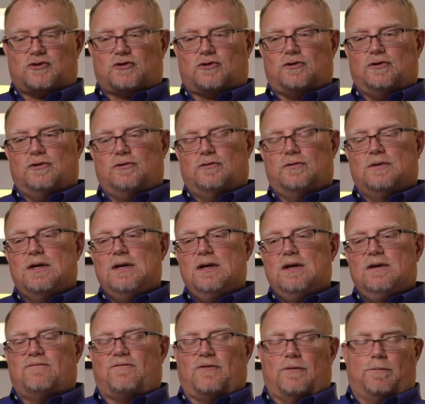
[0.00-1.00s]
true
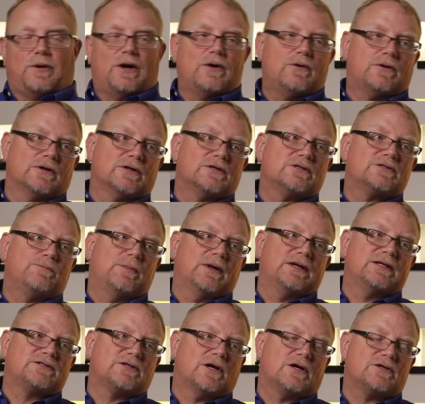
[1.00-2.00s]
for brokers,
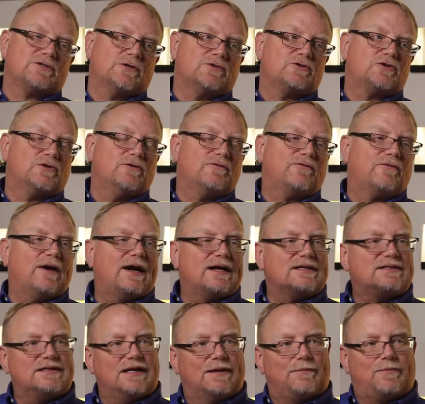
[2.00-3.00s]
but it's also true for
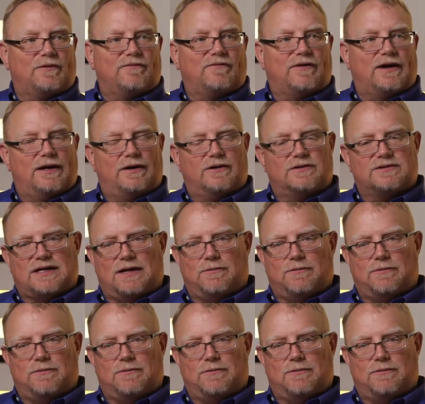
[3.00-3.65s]
asset providers.